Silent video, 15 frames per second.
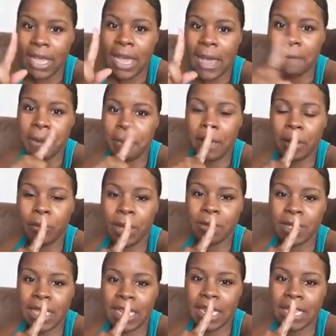I put my
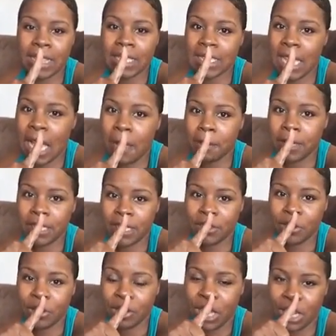website at the top because I
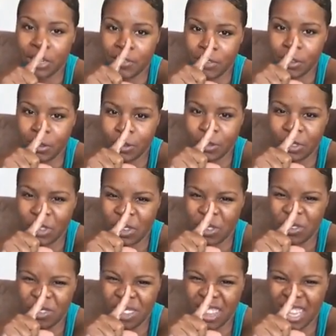know a lot of you
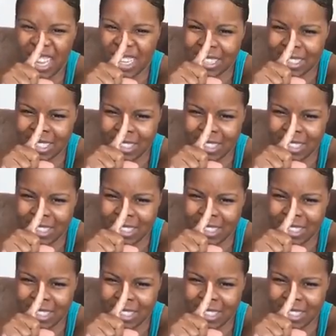don't like